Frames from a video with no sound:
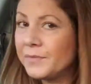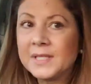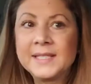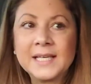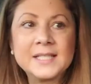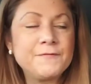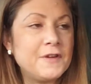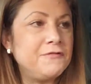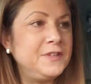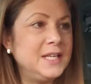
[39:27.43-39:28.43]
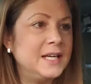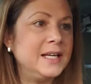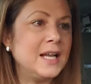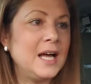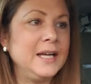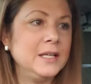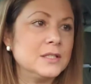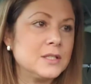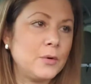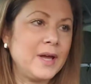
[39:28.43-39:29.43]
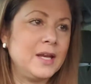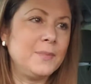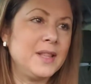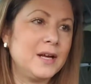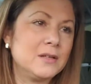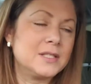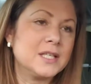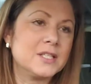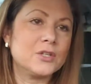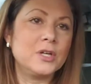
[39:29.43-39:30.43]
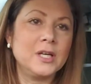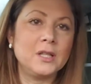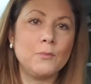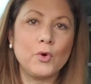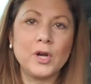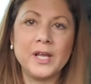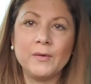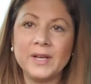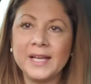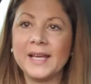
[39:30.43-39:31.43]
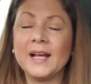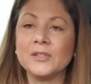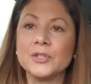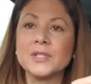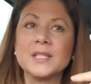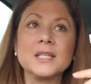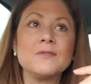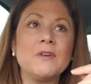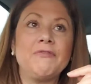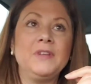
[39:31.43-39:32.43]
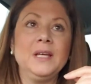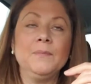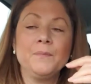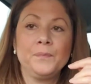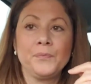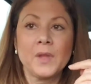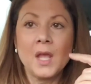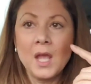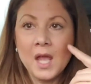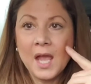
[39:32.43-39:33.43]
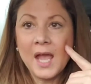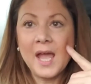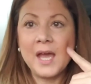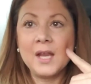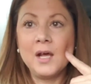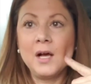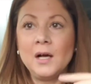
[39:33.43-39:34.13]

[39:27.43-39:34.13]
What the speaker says: 6:50 at night, so we had to be there at 6:30 in the morning. We didn't get out till 6:50. And